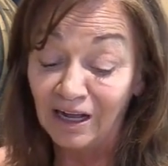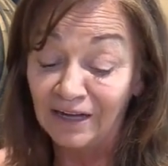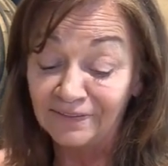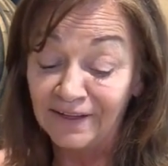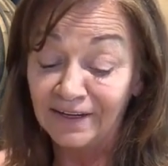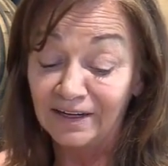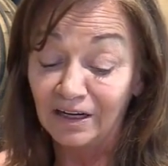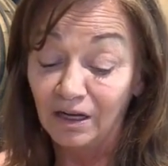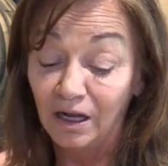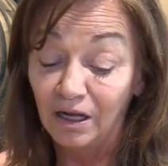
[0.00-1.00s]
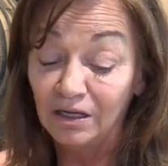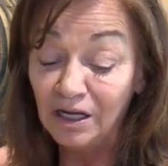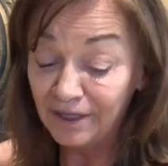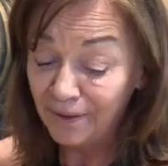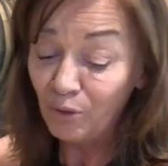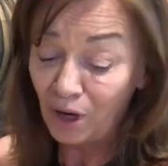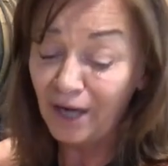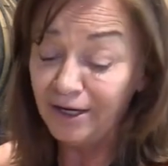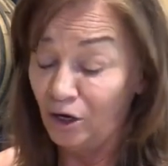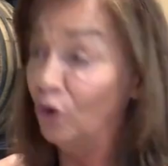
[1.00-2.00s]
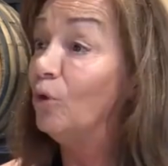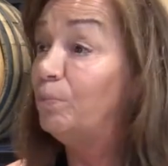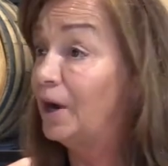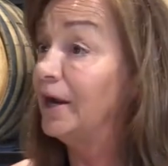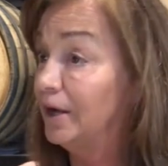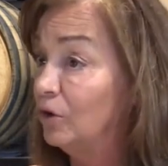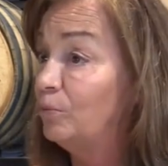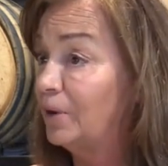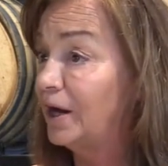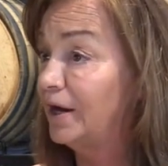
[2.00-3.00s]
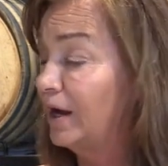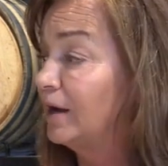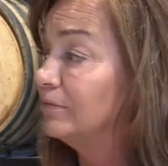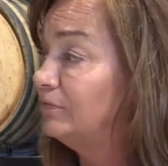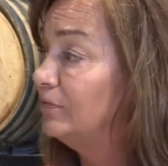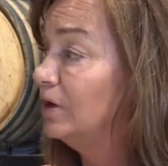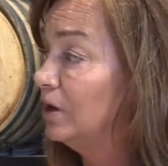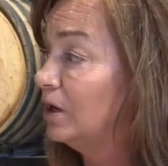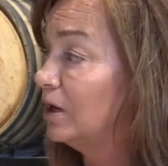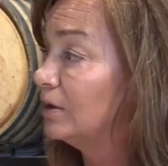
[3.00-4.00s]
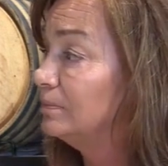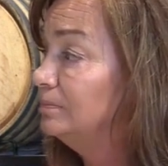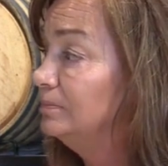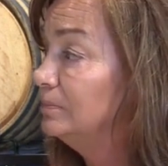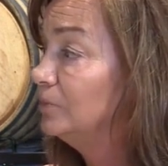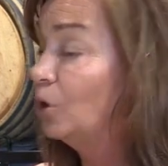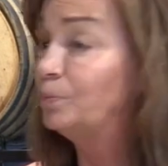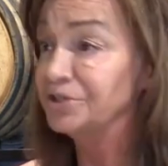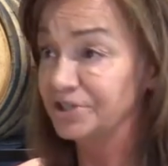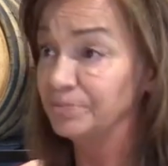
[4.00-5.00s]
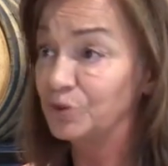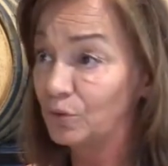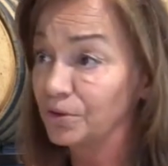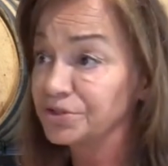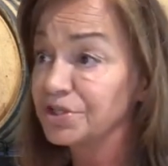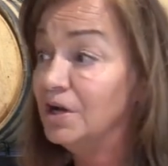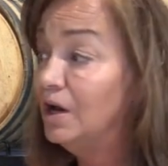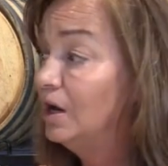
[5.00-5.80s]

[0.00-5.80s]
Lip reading: I think, you know, I hope I have opened some doors.